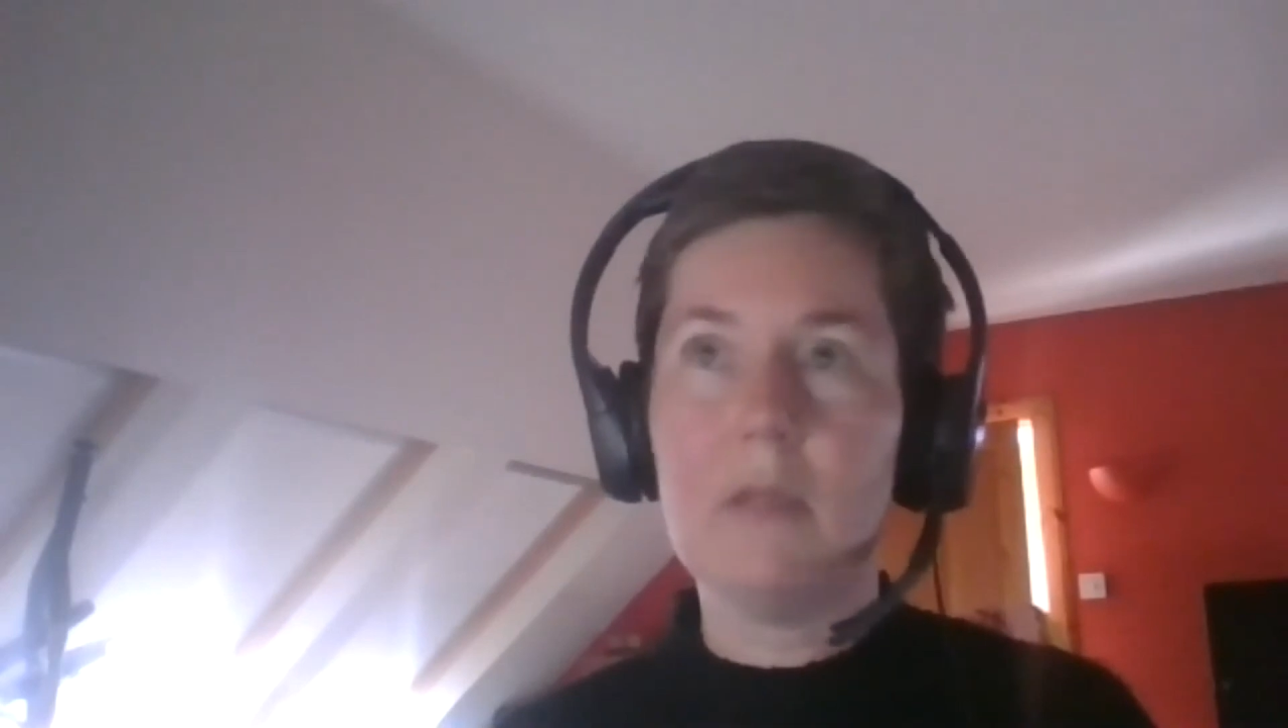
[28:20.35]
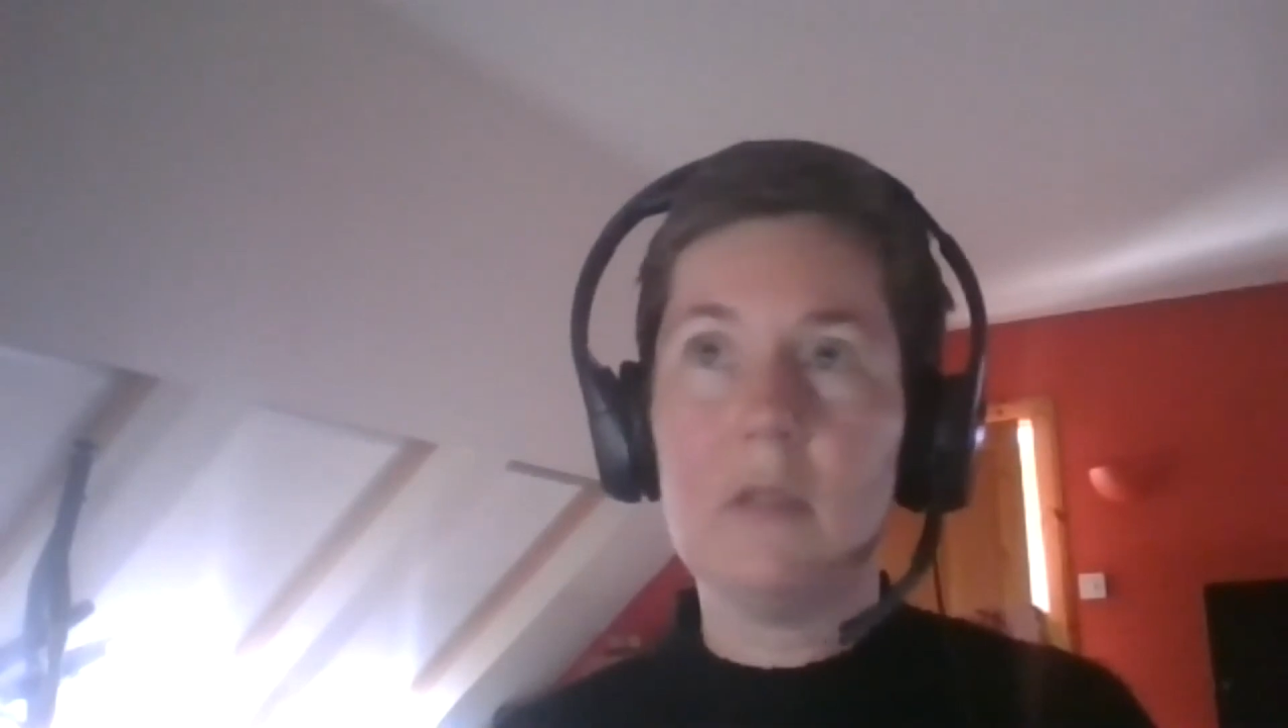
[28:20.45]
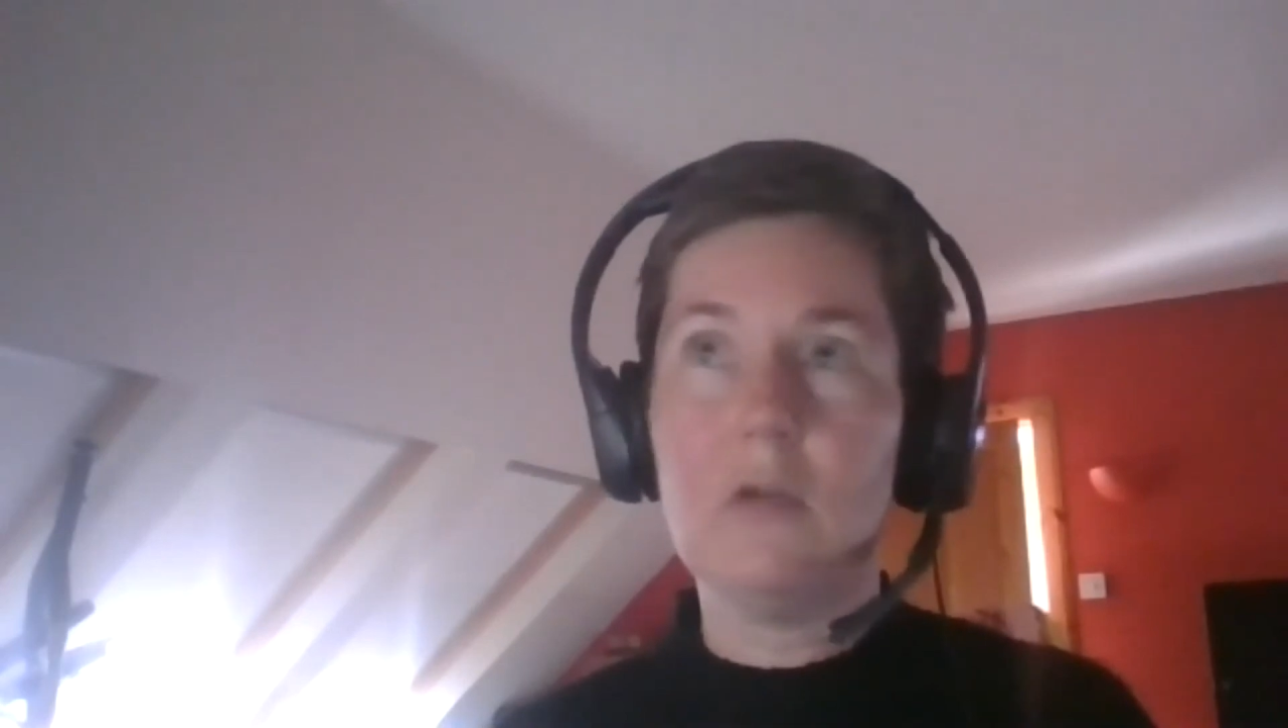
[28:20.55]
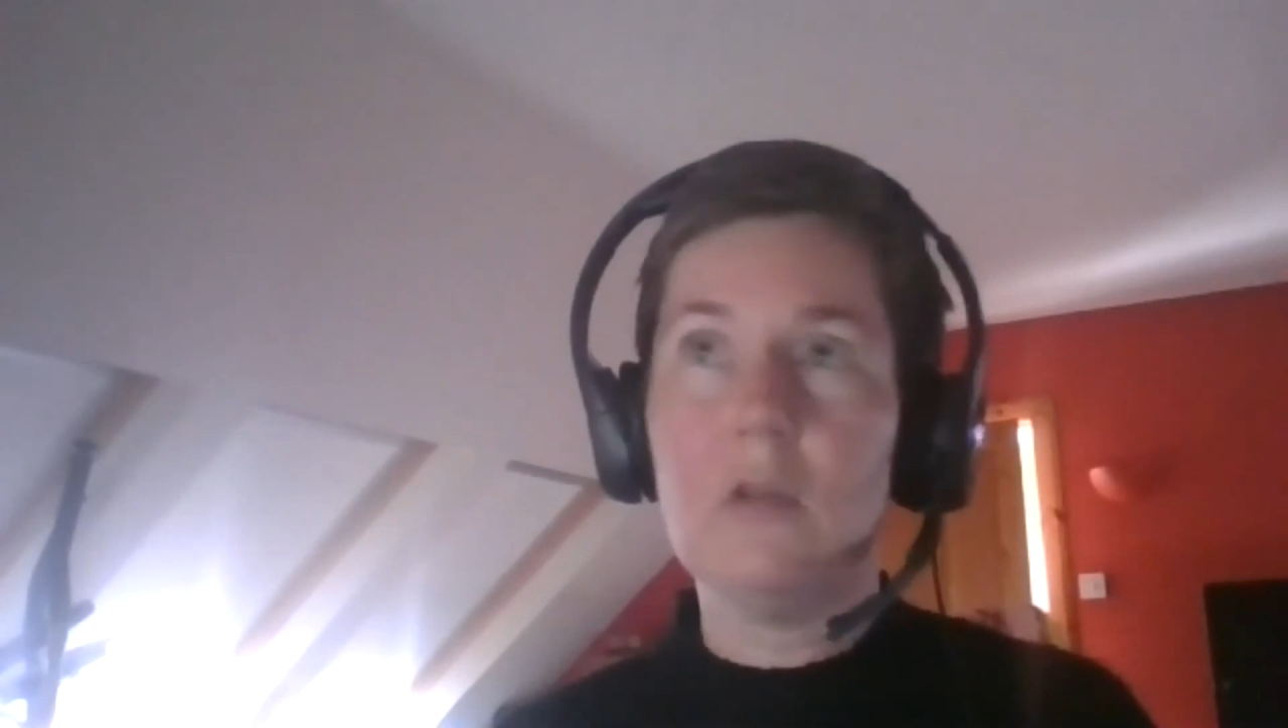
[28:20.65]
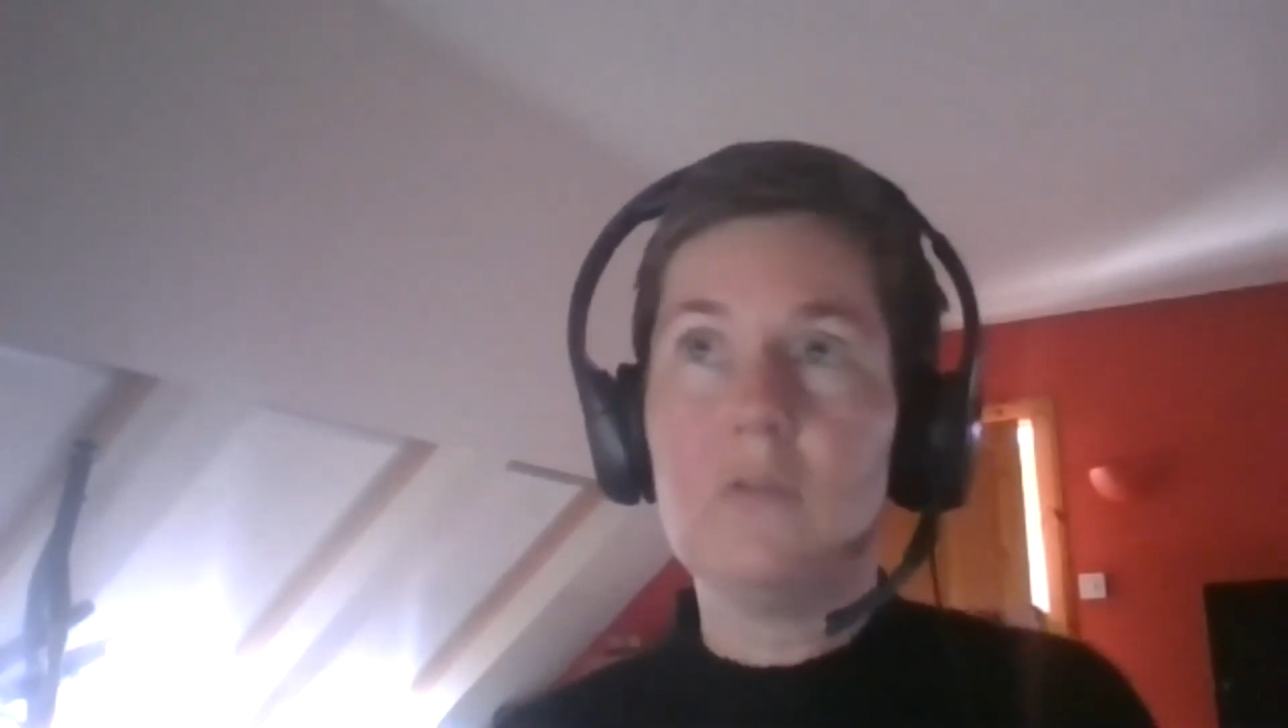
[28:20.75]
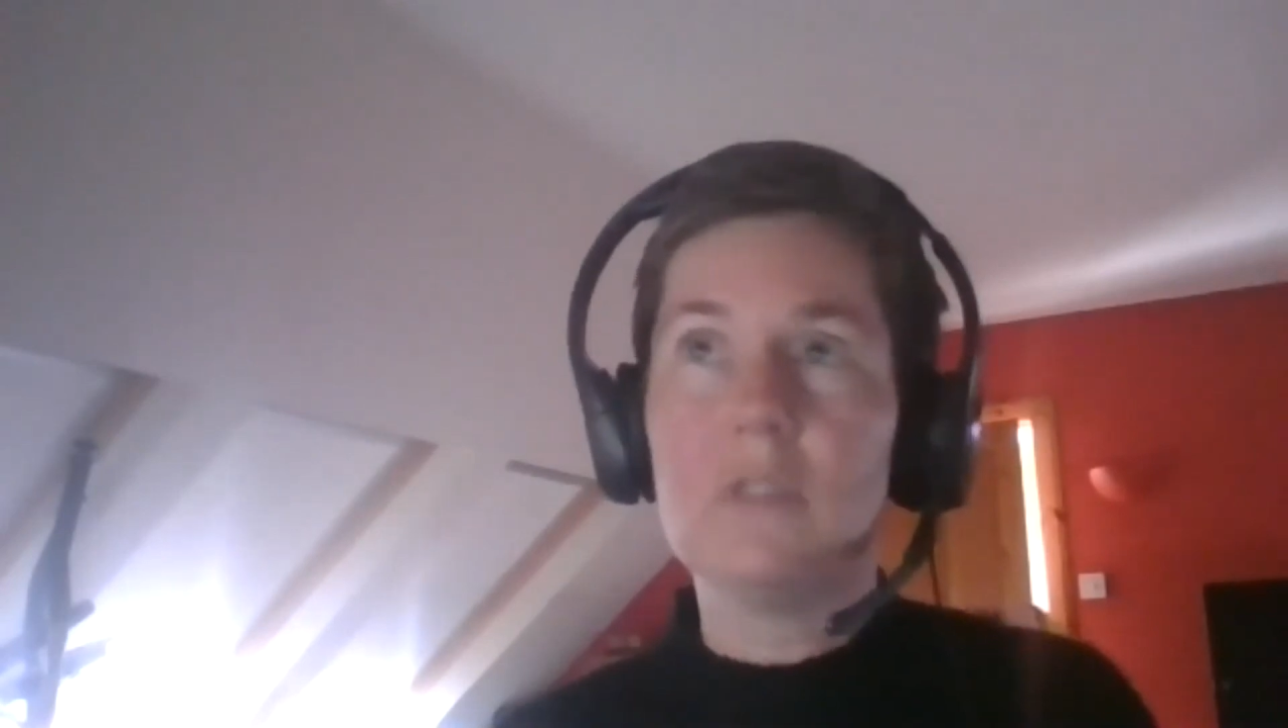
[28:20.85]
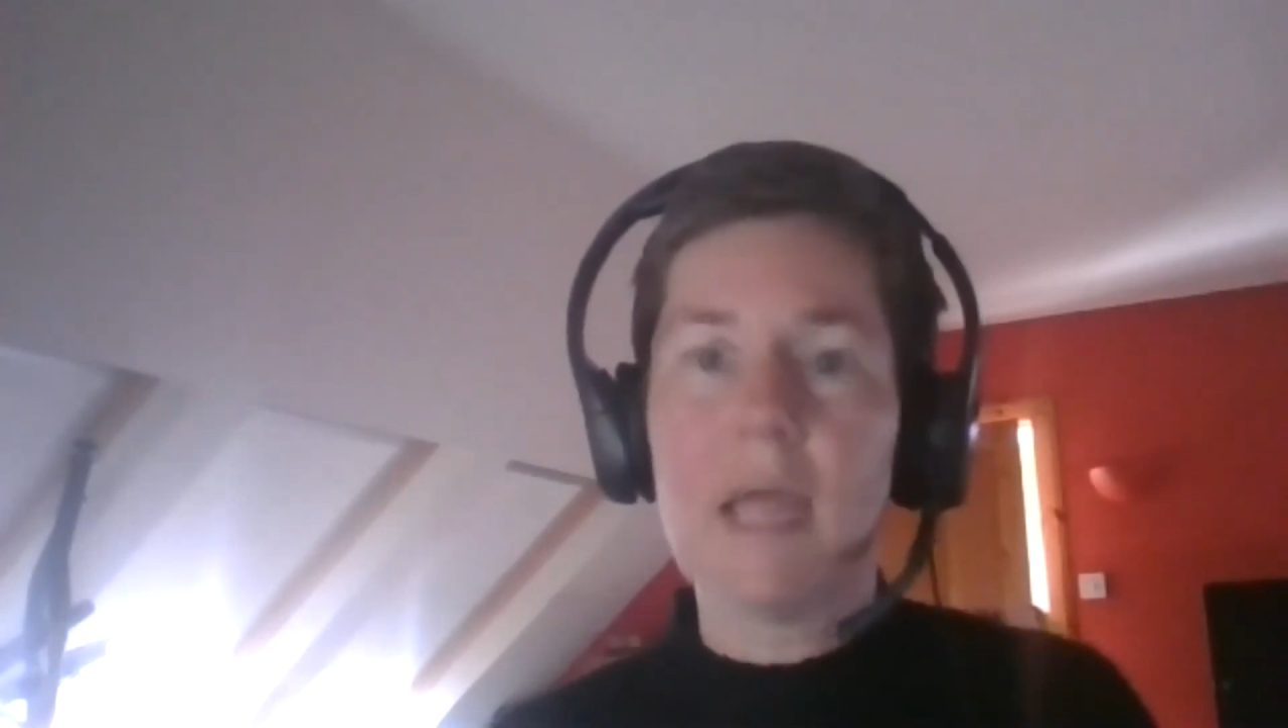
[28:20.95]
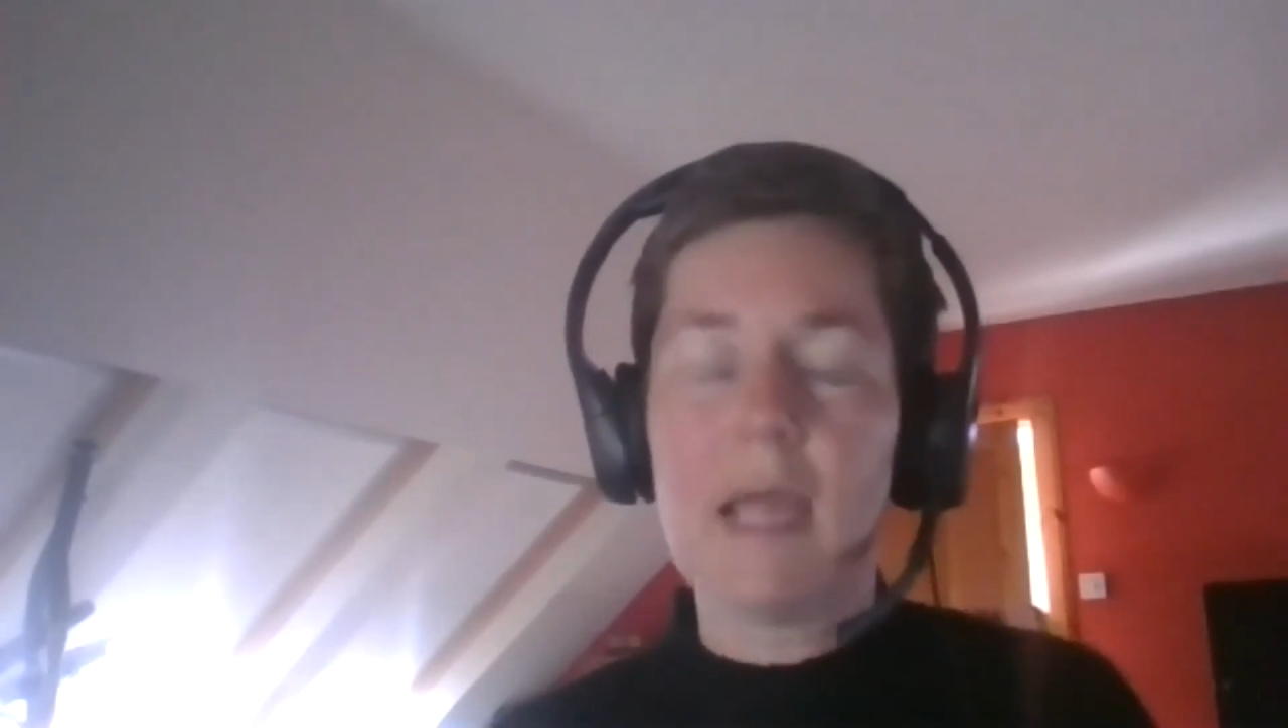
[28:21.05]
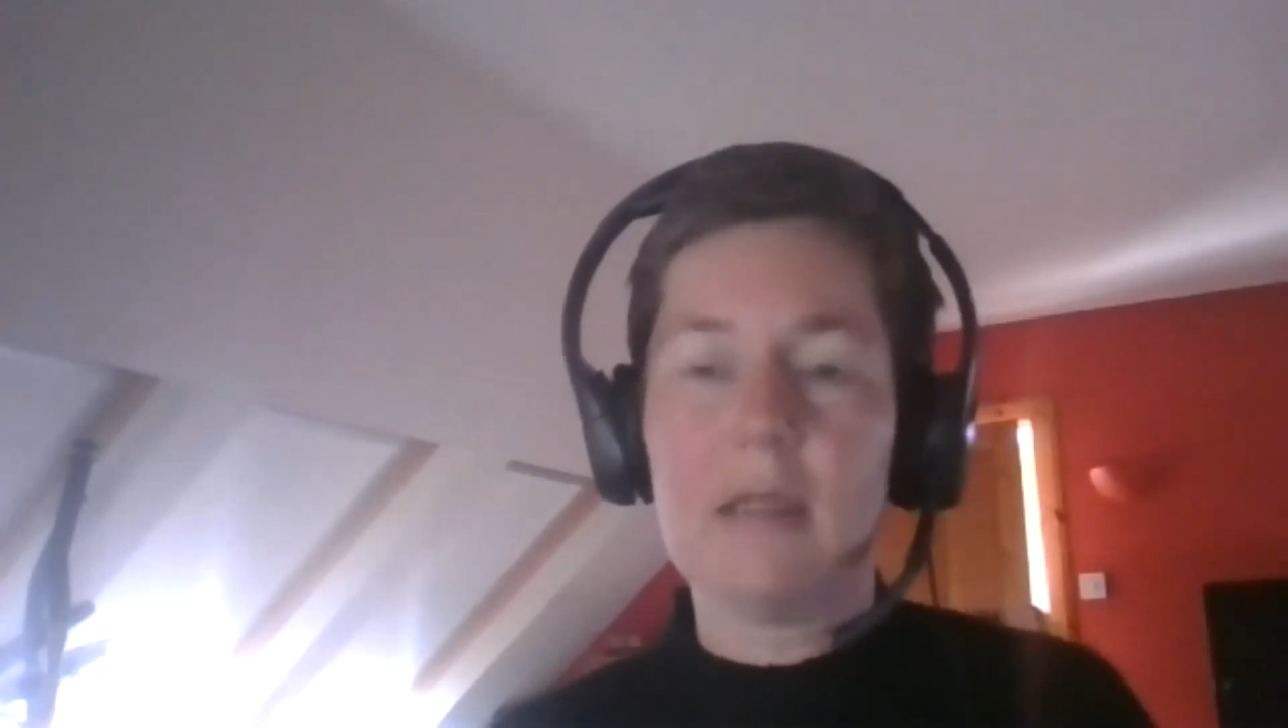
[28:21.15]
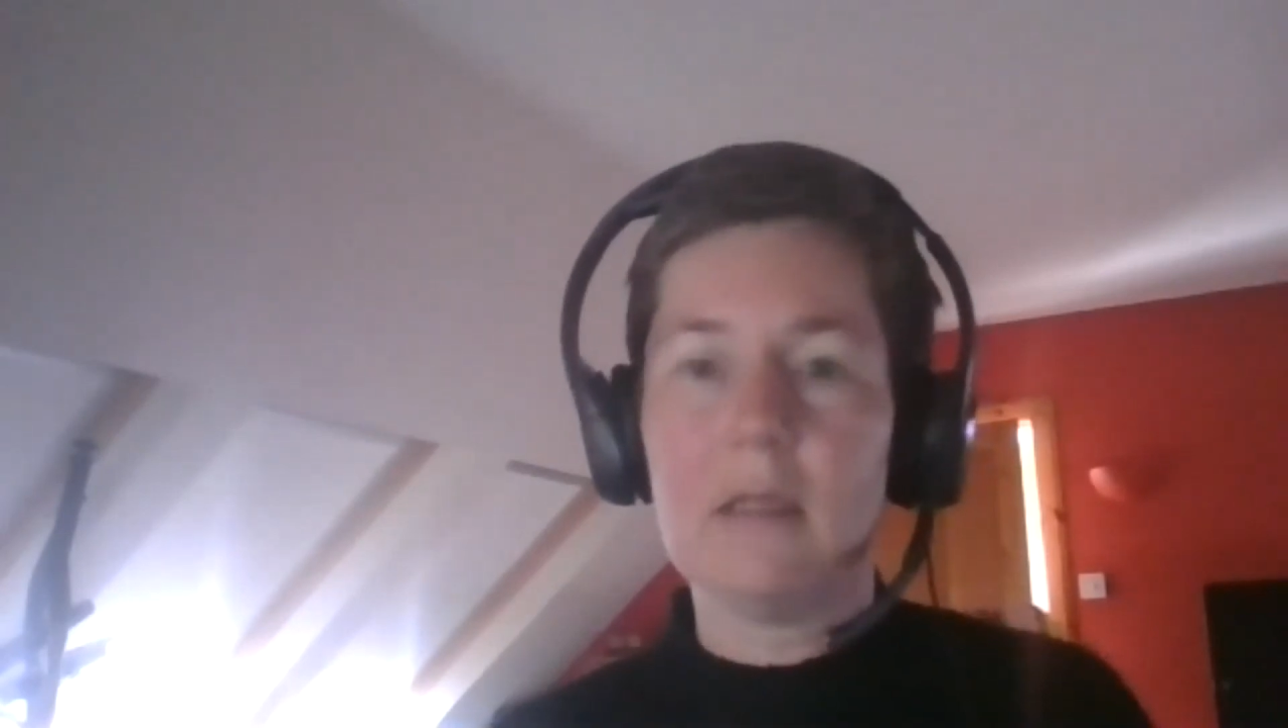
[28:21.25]
you've
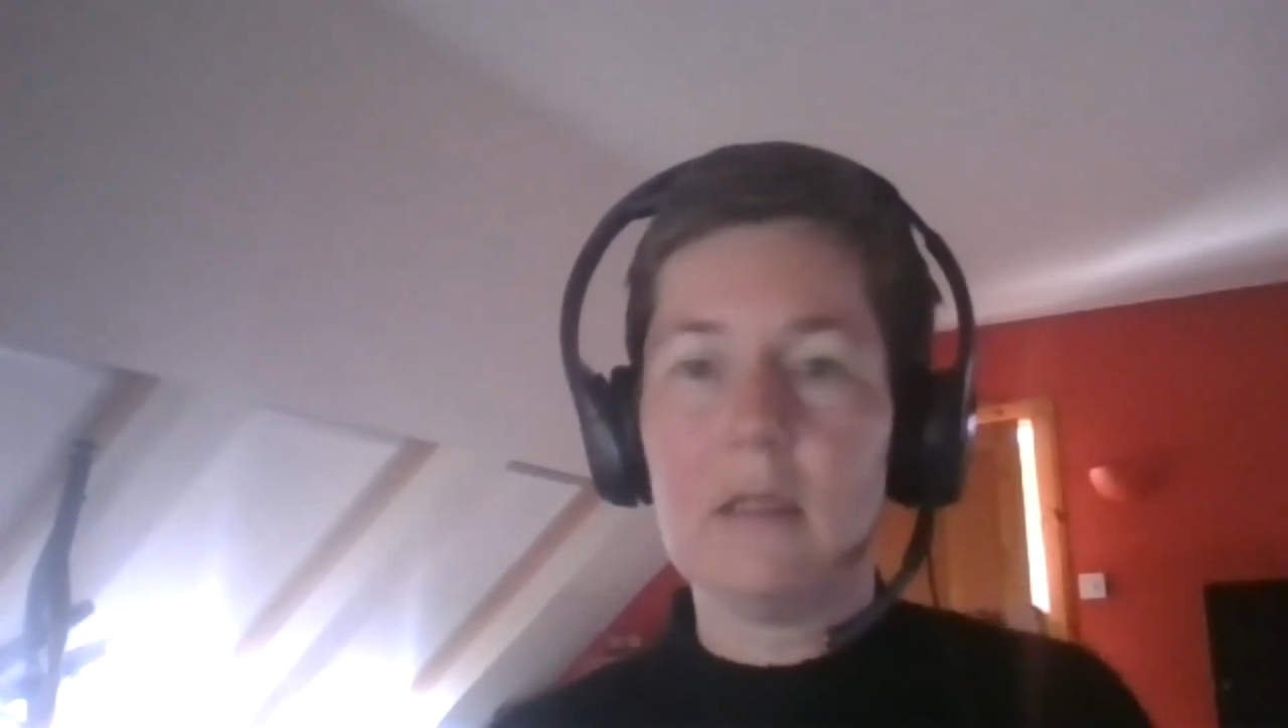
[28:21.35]
said that,